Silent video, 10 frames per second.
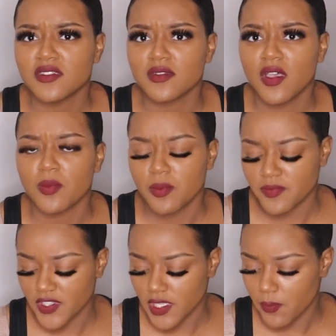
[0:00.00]

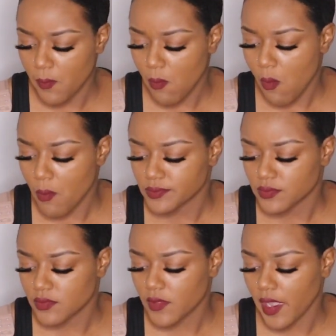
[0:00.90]
hopefully.
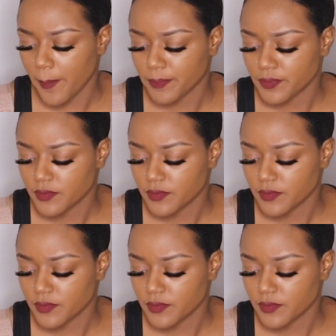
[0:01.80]
Okay.